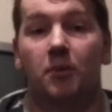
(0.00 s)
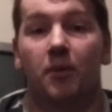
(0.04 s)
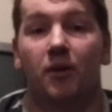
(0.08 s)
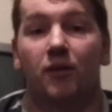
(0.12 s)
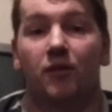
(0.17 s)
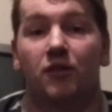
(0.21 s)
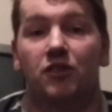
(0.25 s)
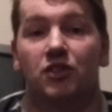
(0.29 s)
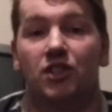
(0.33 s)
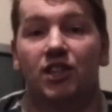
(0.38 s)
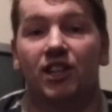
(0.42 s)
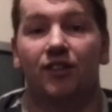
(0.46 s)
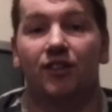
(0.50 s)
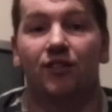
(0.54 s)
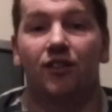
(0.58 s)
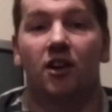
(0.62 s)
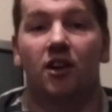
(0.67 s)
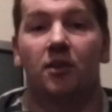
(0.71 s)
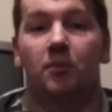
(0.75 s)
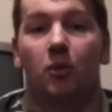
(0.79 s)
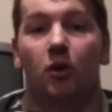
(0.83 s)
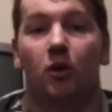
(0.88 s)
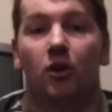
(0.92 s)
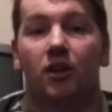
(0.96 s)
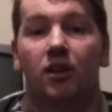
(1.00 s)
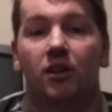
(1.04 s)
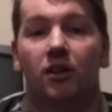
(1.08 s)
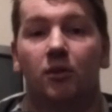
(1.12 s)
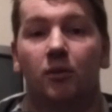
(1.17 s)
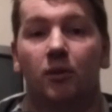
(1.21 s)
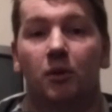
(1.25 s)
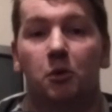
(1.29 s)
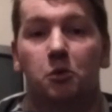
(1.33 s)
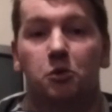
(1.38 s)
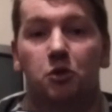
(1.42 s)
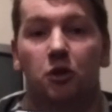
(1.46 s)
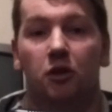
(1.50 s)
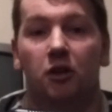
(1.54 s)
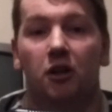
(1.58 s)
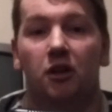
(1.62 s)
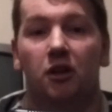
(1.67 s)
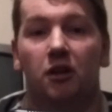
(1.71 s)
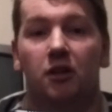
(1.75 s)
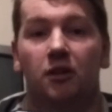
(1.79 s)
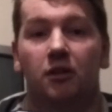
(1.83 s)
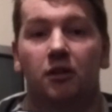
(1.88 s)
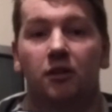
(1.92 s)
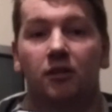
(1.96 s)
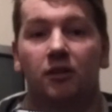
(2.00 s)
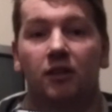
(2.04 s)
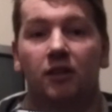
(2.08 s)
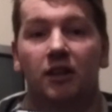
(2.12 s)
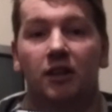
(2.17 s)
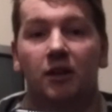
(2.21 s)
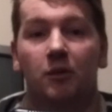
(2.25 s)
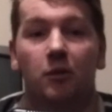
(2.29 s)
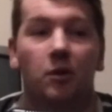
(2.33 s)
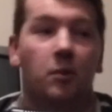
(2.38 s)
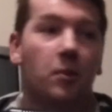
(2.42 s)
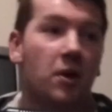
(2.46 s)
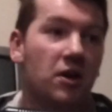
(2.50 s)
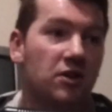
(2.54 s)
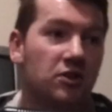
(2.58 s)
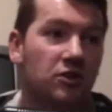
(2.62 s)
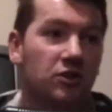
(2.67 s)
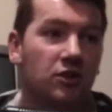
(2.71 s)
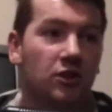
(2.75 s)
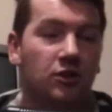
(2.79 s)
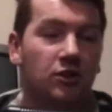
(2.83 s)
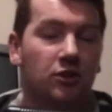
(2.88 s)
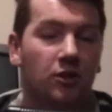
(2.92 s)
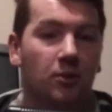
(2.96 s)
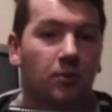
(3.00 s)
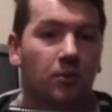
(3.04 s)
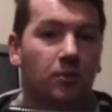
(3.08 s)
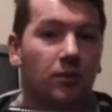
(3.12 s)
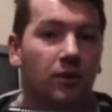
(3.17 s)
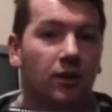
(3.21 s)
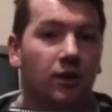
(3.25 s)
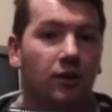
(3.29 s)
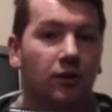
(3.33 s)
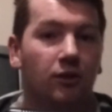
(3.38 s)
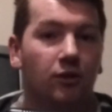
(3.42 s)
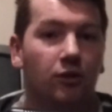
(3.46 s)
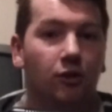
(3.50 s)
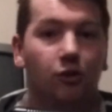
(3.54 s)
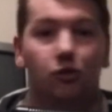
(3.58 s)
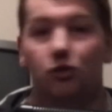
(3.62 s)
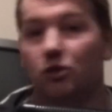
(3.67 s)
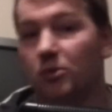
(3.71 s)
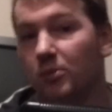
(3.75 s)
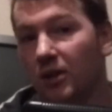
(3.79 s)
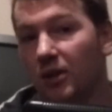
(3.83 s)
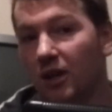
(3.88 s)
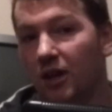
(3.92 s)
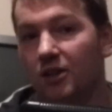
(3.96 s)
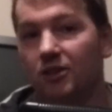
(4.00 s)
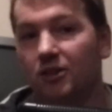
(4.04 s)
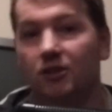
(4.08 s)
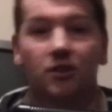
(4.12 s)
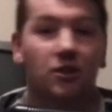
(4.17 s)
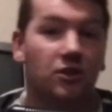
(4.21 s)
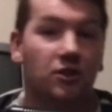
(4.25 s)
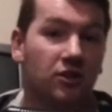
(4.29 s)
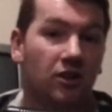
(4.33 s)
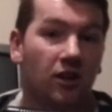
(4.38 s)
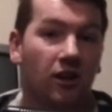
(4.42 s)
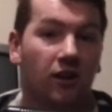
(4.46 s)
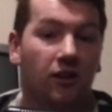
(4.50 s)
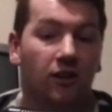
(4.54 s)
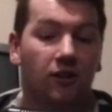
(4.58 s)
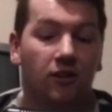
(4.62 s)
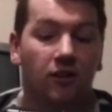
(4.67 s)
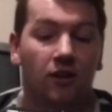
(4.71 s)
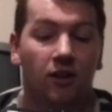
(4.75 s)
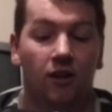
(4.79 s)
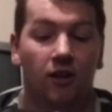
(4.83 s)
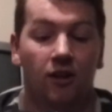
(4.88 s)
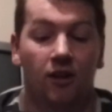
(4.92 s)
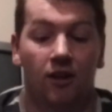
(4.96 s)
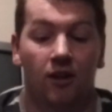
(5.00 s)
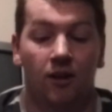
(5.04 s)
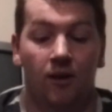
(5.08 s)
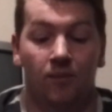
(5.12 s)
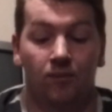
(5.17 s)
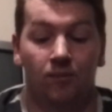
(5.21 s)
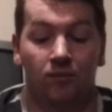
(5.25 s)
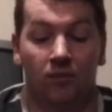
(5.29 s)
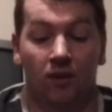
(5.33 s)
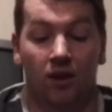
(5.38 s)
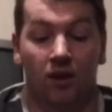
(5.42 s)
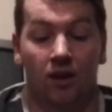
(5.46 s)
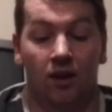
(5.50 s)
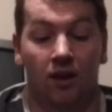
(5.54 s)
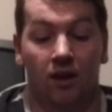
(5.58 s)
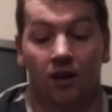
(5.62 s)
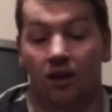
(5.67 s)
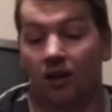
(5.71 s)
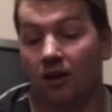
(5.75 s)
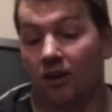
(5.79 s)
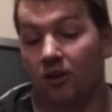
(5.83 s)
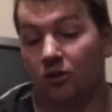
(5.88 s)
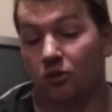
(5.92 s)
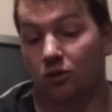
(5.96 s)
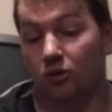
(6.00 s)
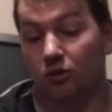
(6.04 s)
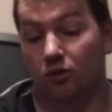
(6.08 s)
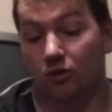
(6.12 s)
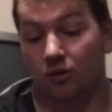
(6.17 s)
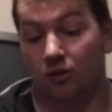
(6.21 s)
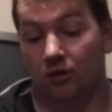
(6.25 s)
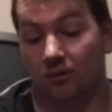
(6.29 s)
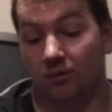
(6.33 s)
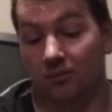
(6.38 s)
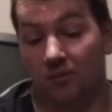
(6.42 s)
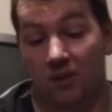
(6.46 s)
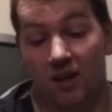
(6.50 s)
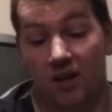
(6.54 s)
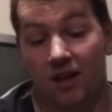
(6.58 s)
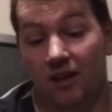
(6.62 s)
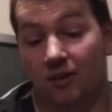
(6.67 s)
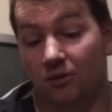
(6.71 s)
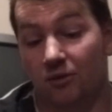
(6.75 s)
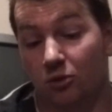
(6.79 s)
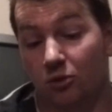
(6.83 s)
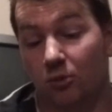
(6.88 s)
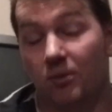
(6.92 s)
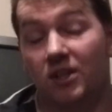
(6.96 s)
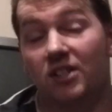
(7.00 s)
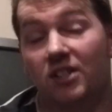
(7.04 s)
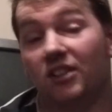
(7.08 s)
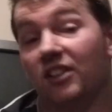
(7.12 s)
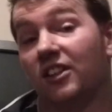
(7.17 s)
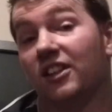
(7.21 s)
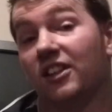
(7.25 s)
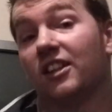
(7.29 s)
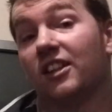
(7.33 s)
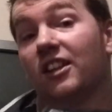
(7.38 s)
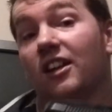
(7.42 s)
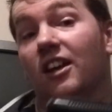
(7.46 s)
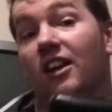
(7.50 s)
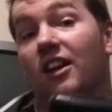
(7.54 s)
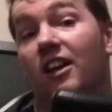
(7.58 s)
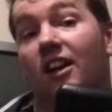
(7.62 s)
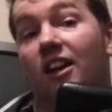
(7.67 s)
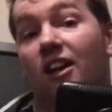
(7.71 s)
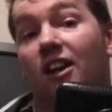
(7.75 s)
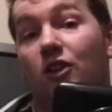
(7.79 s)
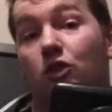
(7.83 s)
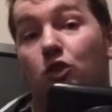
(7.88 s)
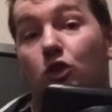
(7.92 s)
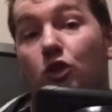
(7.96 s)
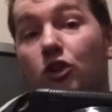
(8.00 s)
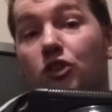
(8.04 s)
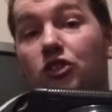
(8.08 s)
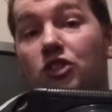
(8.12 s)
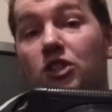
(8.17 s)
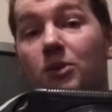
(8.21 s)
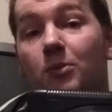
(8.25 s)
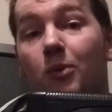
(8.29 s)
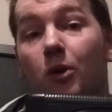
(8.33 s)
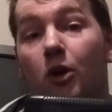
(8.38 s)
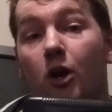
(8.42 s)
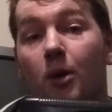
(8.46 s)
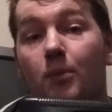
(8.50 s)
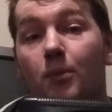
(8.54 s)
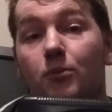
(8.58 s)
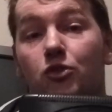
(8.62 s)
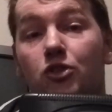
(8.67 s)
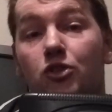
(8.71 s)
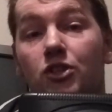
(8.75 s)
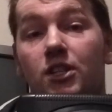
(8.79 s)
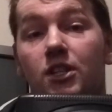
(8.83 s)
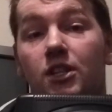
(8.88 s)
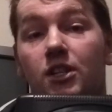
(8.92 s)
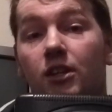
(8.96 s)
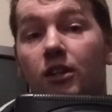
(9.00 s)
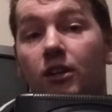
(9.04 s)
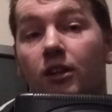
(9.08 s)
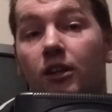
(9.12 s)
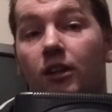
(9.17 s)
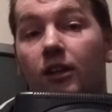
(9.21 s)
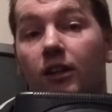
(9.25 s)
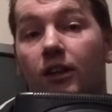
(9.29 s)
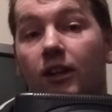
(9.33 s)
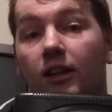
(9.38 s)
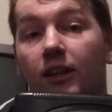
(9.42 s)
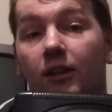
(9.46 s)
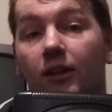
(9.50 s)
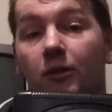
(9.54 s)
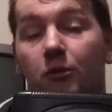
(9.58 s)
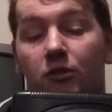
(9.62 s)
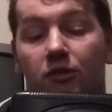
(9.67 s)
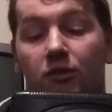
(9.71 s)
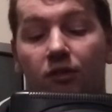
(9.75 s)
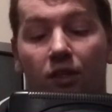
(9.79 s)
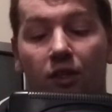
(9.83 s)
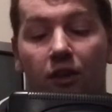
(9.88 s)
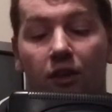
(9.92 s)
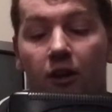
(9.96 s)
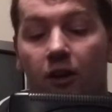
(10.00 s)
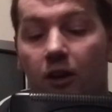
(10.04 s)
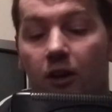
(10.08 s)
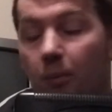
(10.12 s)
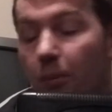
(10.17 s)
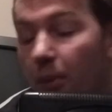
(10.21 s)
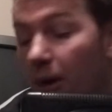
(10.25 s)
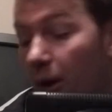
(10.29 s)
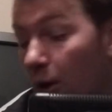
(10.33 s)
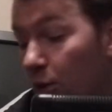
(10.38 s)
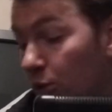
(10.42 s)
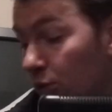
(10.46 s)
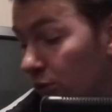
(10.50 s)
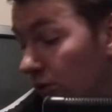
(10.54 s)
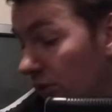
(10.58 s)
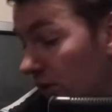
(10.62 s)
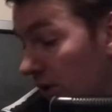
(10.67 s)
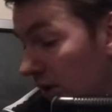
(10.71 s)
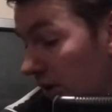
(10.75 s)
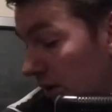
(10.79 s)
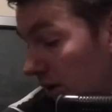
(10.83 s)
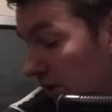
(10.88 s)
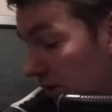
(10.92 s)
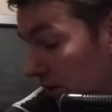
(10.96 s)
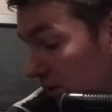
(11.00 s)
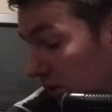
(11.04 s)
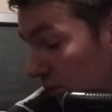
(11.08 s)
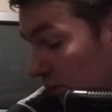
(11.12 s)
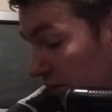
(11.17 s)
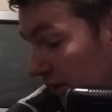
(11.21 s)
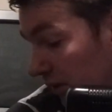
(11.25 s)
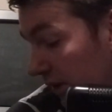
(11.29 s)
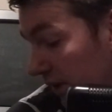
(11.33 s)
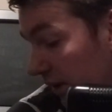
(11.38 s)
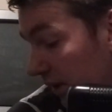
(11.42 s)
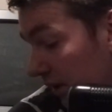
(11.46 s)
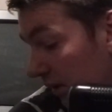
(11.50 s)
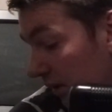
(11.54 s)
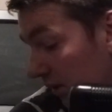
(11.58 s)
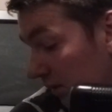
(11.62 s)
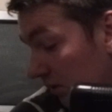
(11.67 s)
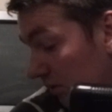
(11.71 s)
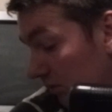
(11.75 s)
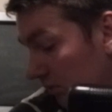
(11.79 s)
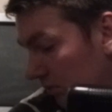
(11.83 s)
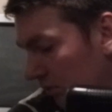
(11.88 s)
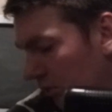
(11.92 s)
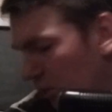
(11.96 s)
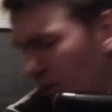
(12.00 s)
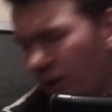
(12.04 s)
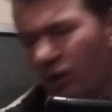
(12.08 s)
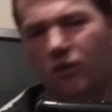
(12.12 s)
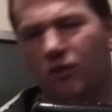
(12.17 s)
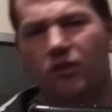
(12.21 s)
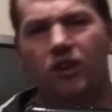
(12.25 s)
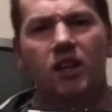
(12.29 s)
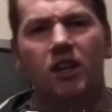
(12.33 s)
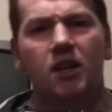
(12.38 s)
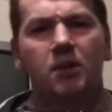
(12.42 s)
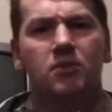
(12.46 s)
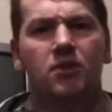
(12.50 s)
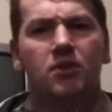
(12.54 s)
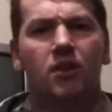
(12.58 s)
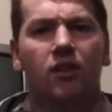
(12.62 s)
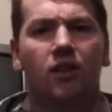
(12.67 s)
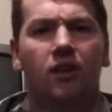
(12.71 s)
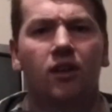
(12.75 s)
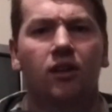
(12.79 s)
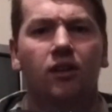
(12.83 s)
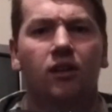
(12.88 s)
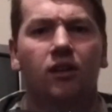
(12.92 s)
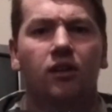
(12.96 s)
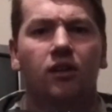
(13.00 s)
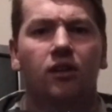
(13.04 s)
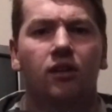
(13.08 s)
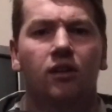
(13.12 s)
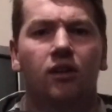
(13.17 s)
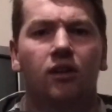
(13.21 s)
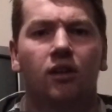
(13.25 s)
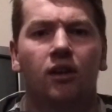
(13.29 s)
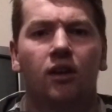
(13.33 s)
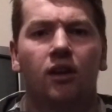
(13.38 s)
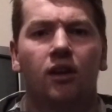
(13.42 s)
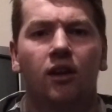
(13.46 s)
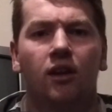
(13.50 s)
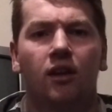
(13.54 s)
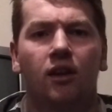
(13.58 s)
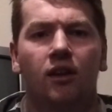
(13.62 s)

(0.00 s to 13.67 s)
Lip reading: even though I was a bit of a Sega fanboy when I was younger, with the Master System and Dreamcast and the Saturn. So yeah, so basically I saw it cheap on Gumtree. It was £30 with 12 games I think.